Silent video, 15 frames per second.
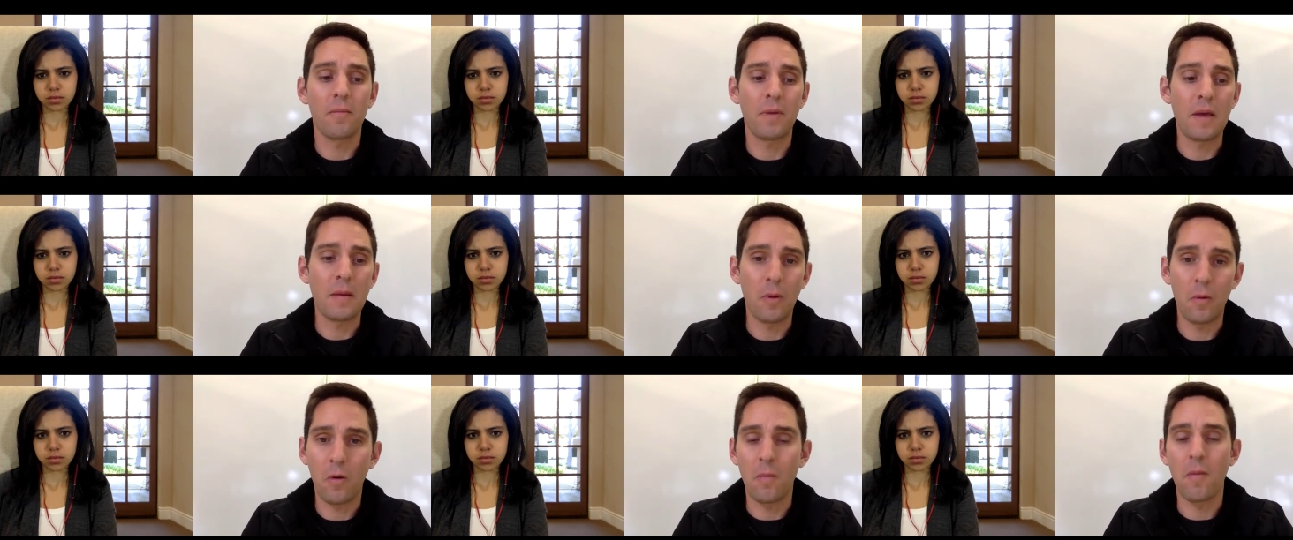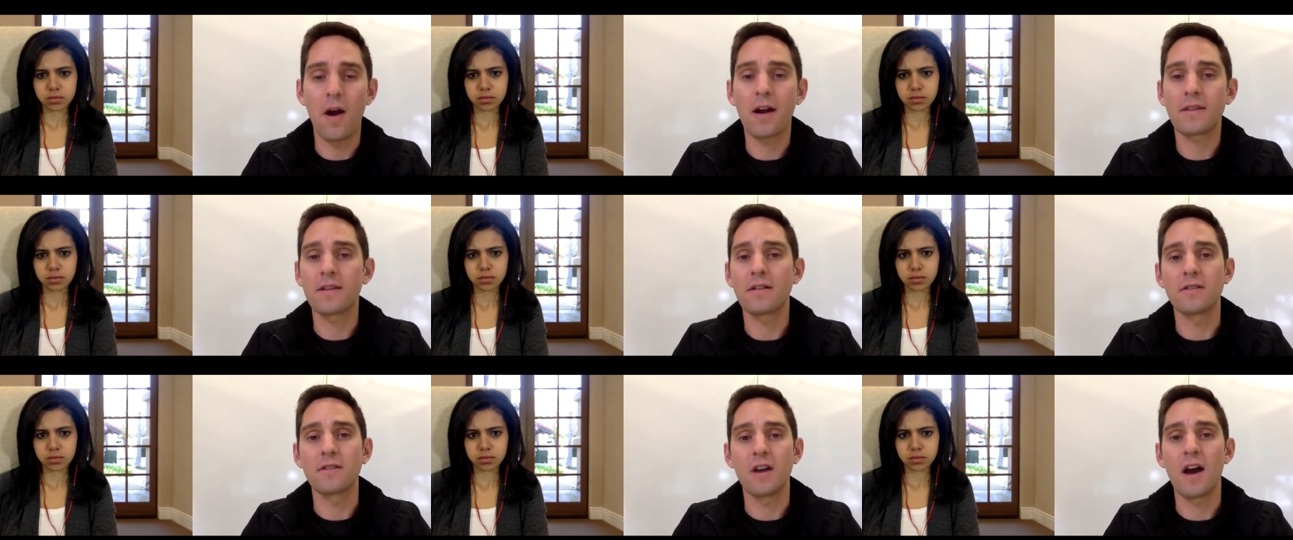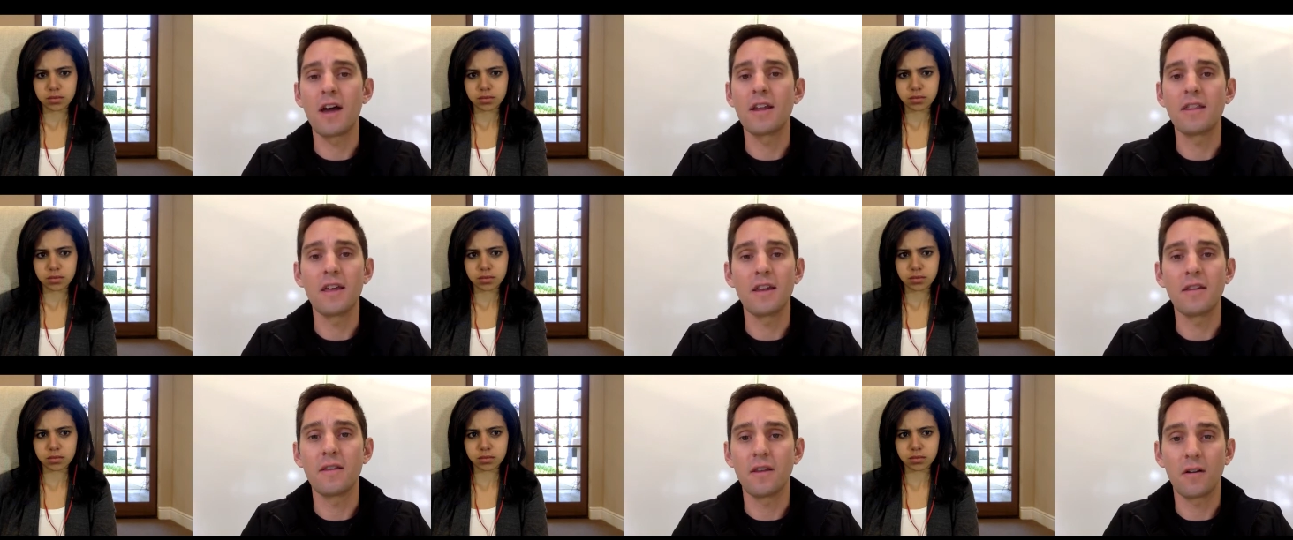Speaker 1: people will mark they're done, and
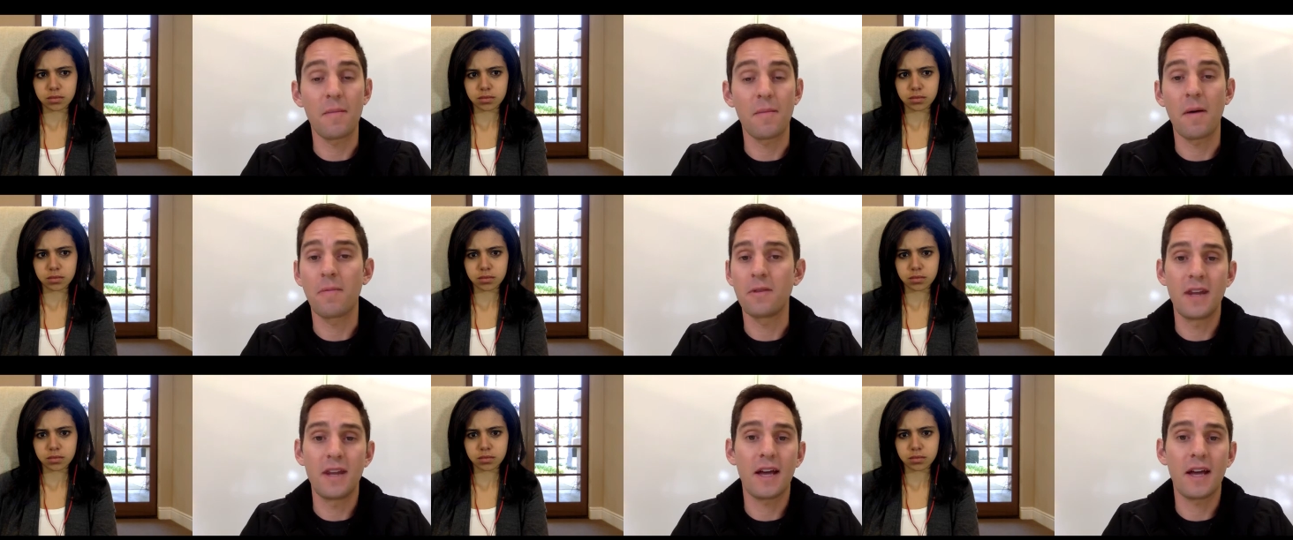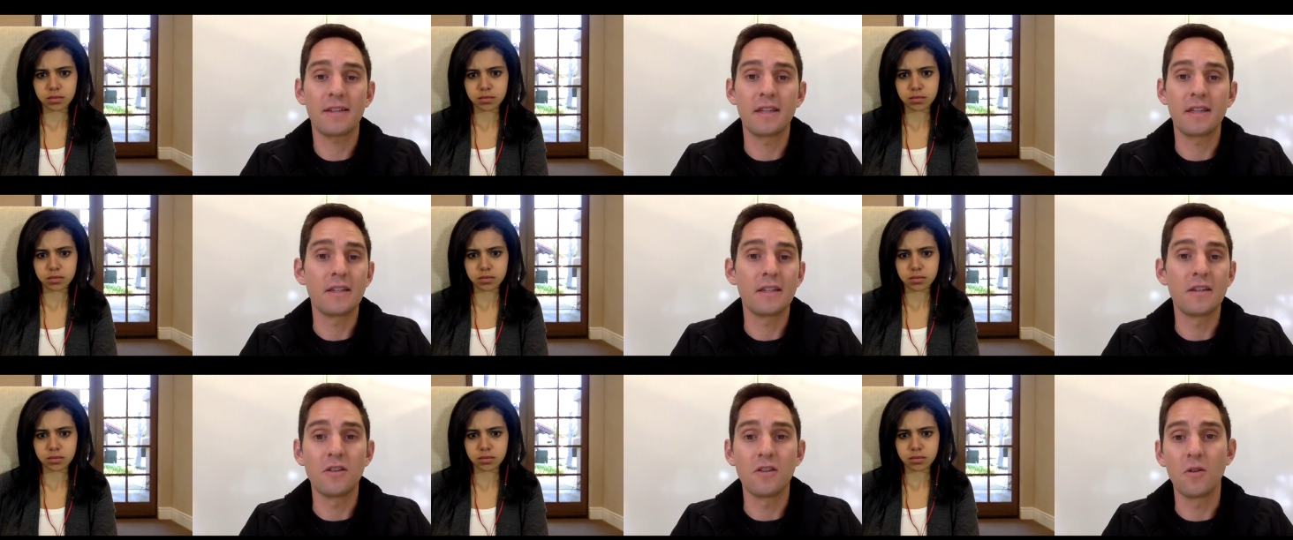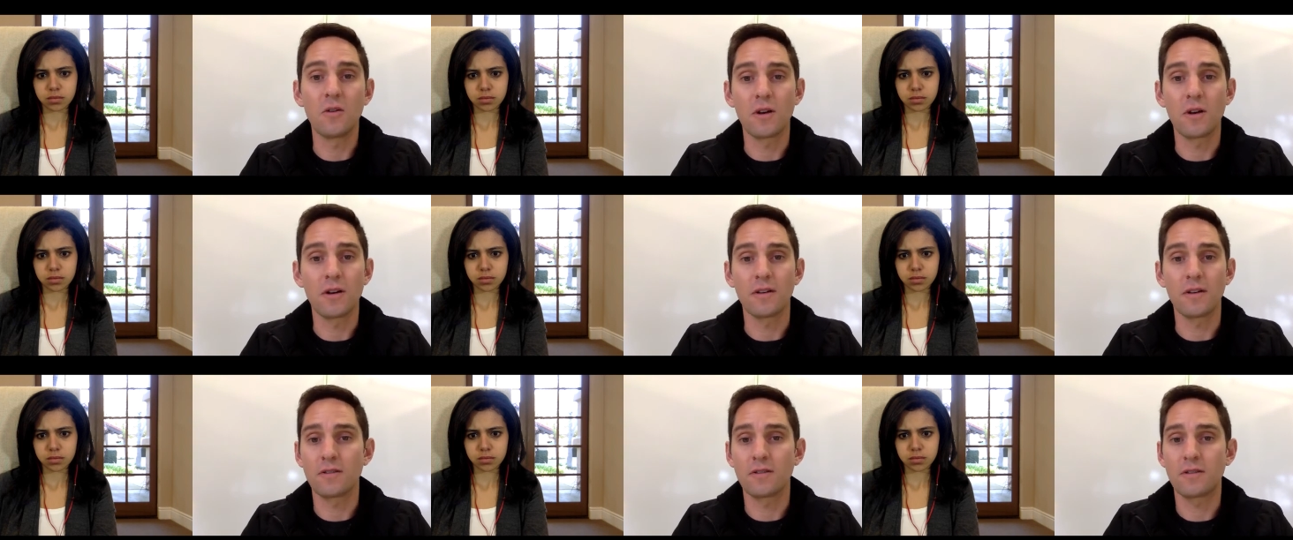then they'll come up with the next thing to do, or
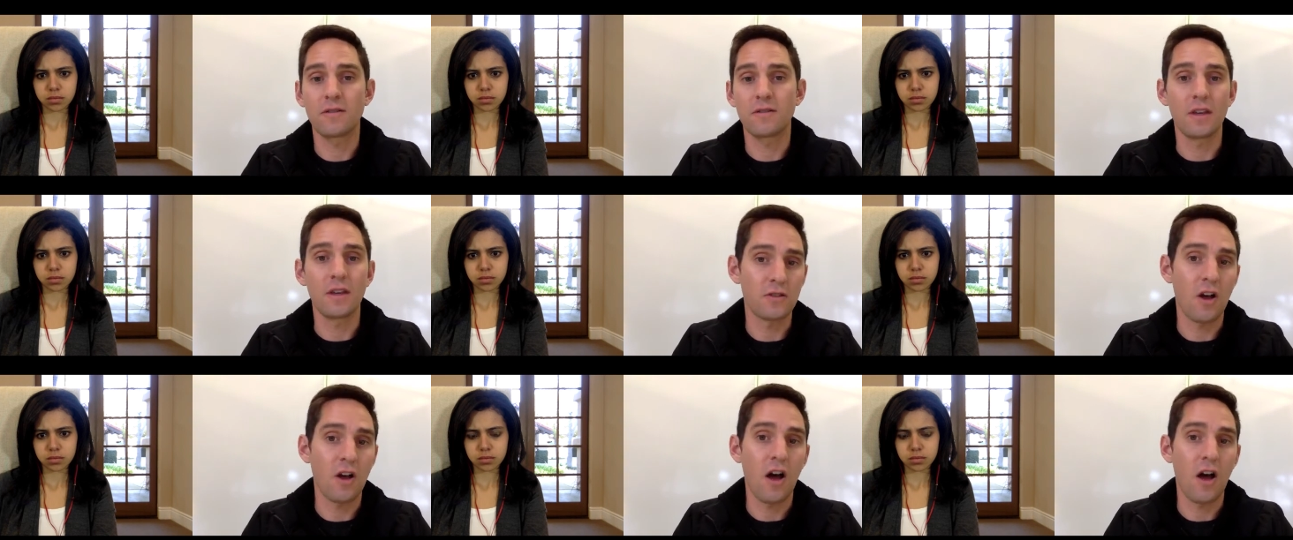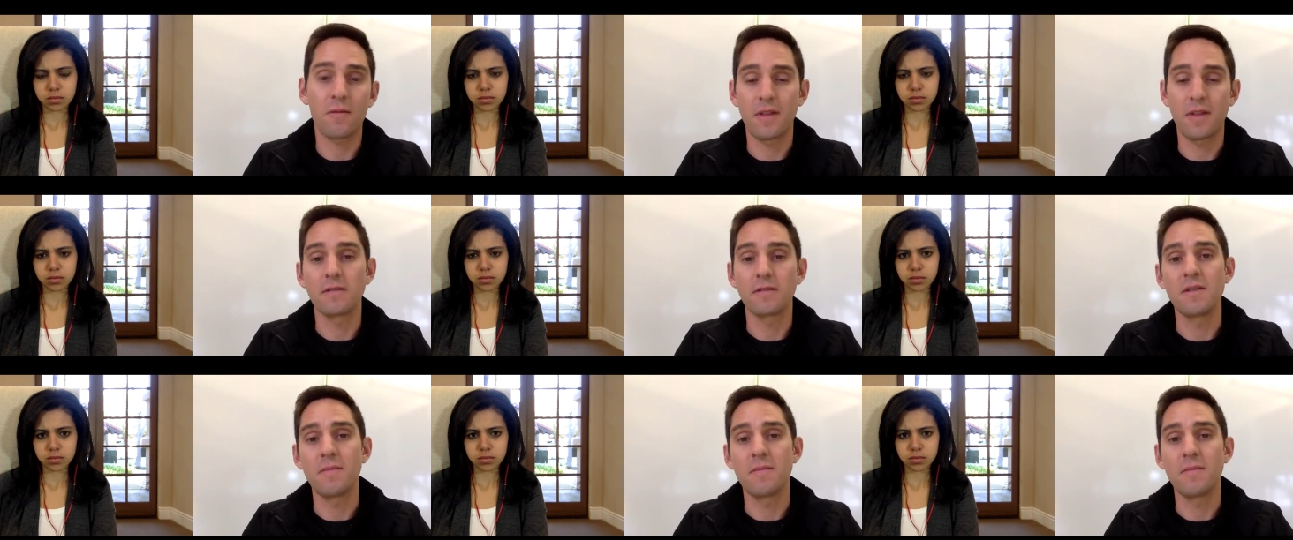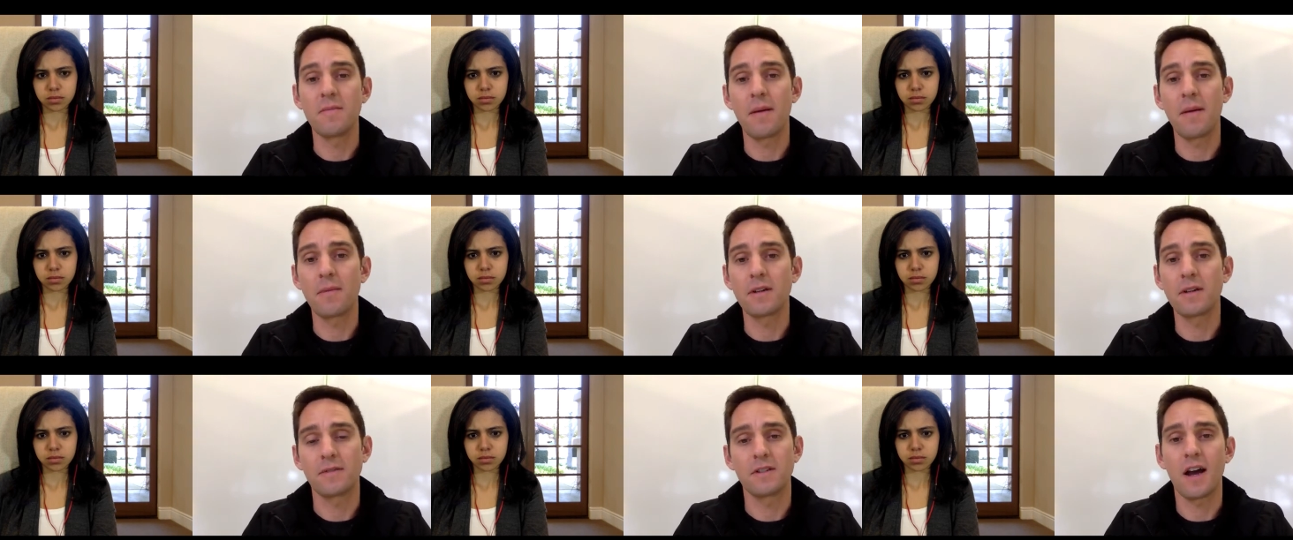they'll talk with other team members
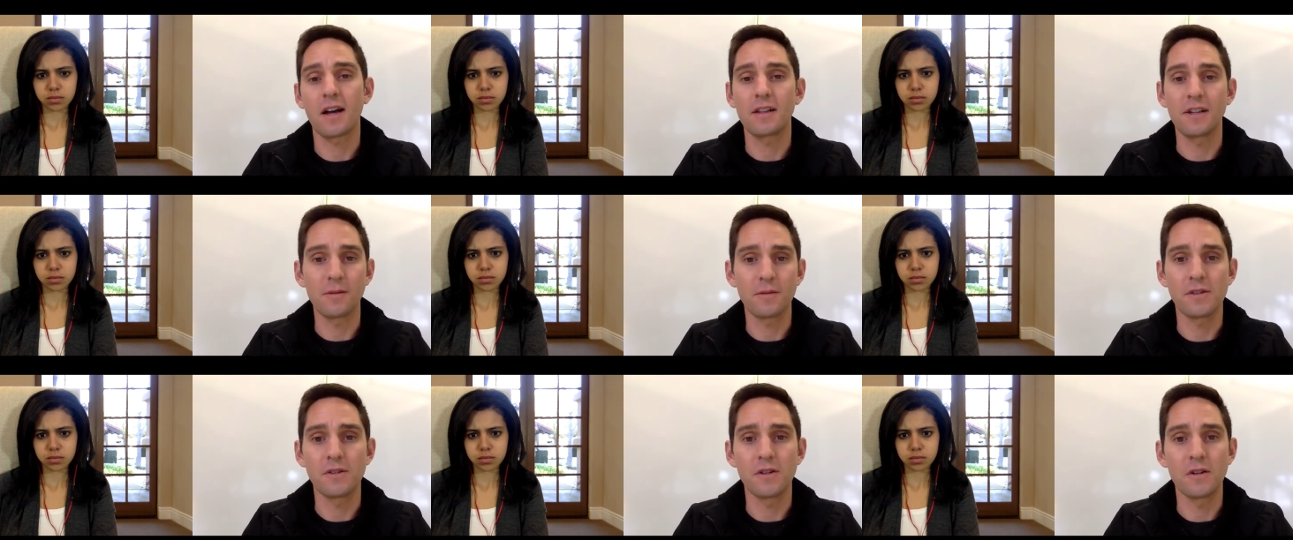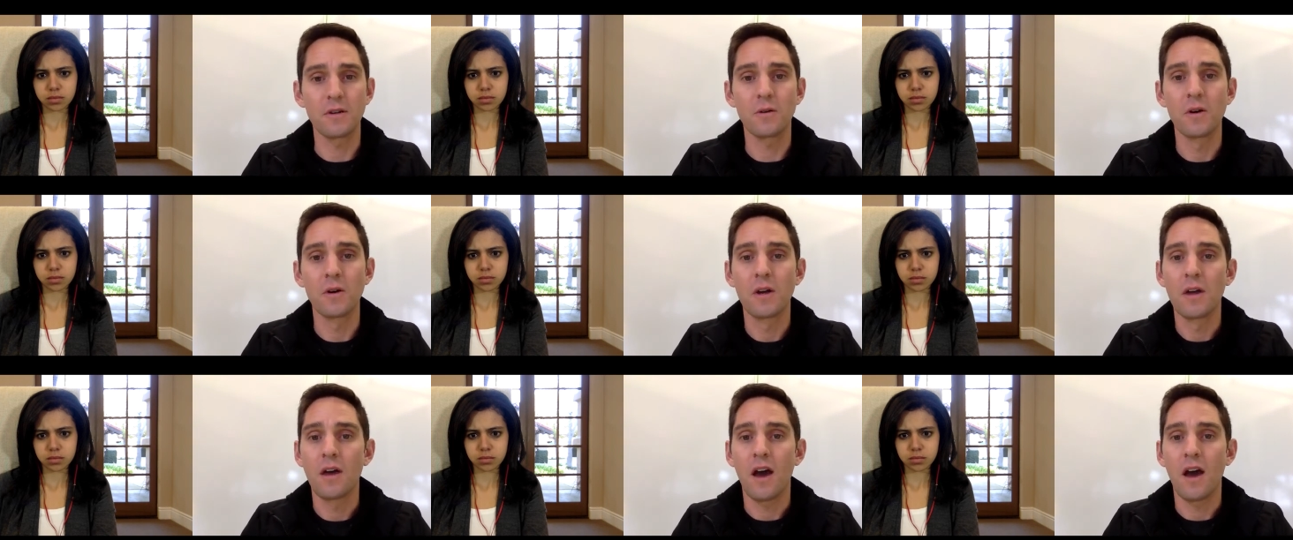if it's not clear what to do,